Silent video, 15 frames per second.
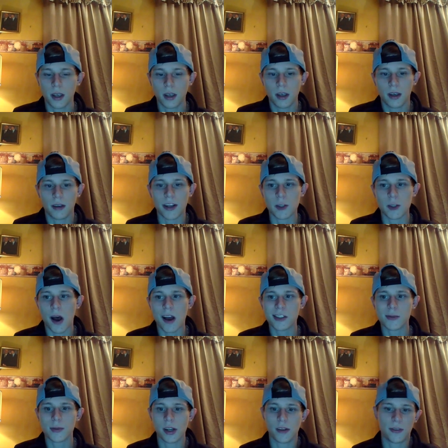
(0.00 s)
if that's
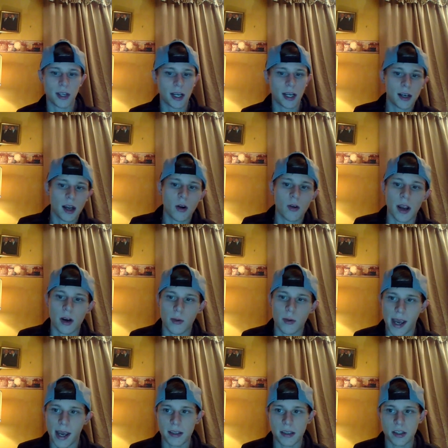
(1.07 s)
possible. And if you get a no right away,
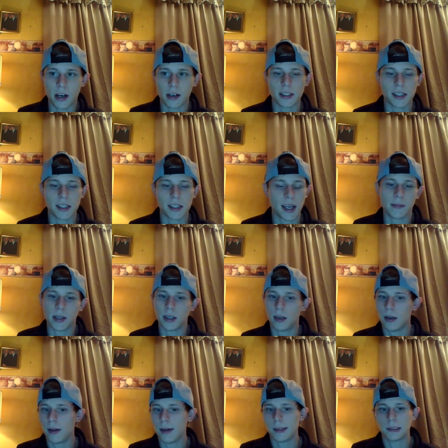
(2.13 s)
as Jared said, I mean,
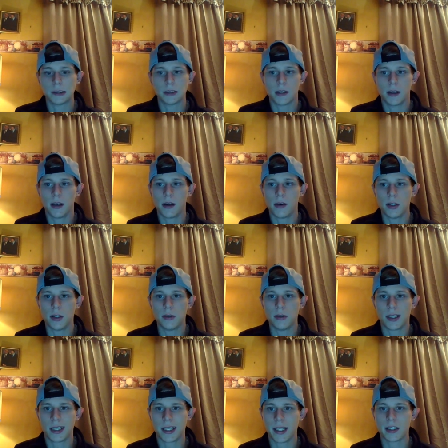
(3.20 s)

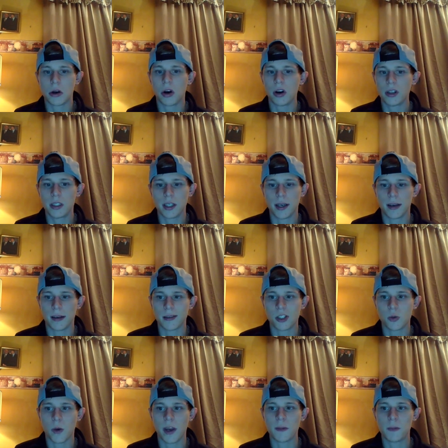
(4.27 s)
it's hard to
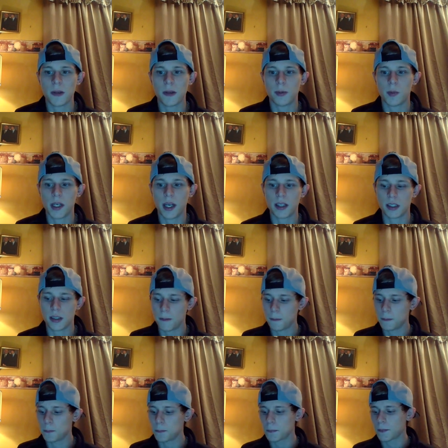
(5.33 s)
sway people, because
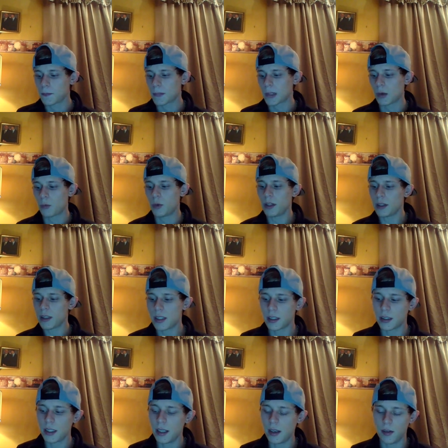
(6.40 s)

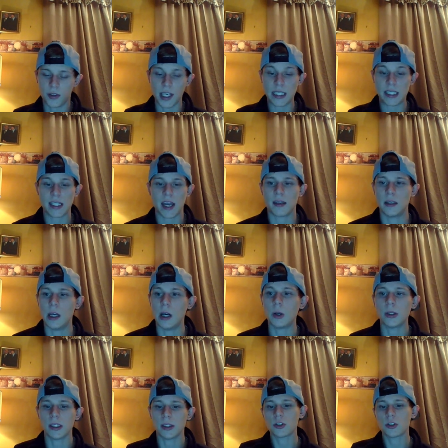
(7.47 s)
realistically, if they said no
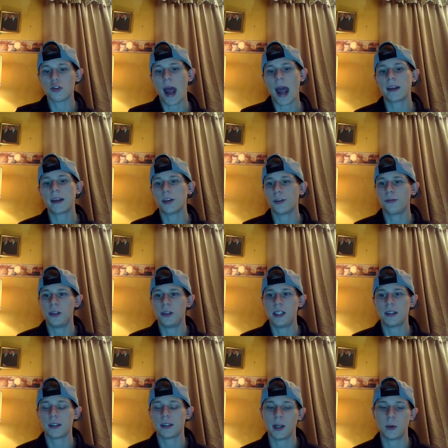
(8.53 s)
and they're dragging their feet,
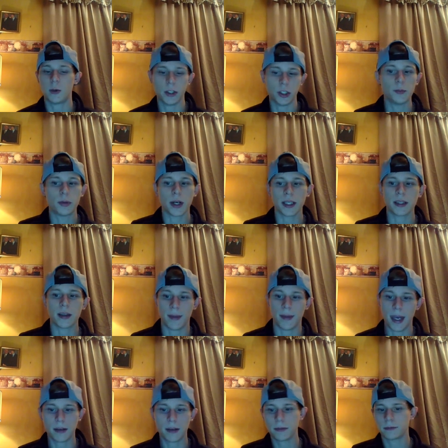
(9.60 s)
like when you bring them
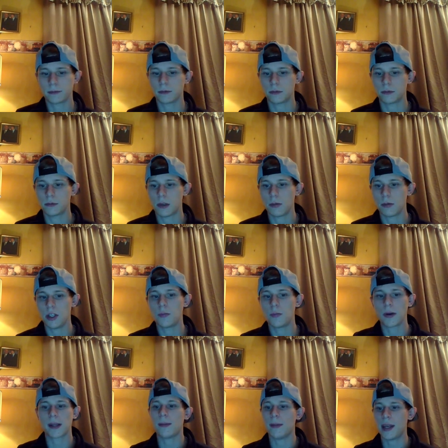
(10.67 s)

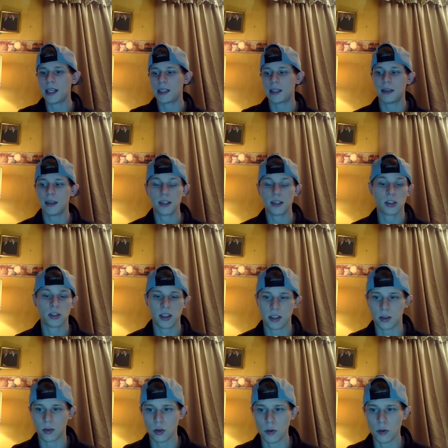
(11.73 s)
into
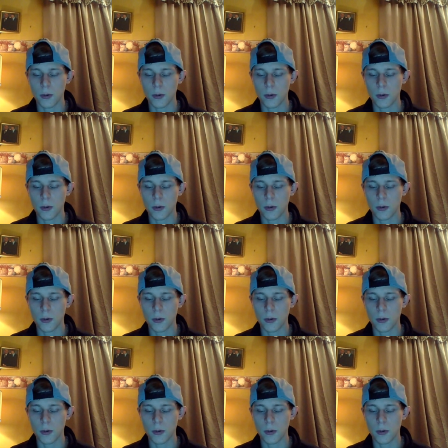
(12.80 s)
this group or whatever,
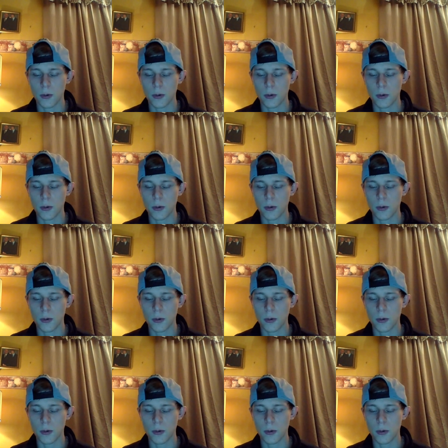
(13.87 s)
they're going to drag their
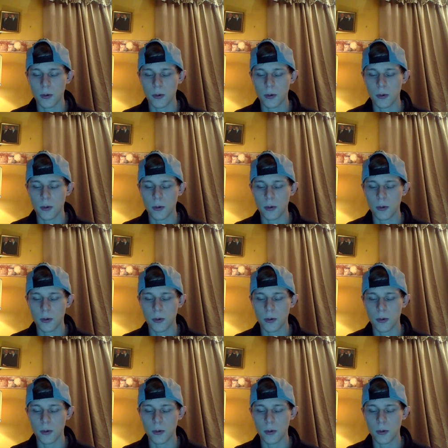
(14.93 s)
feet more, right?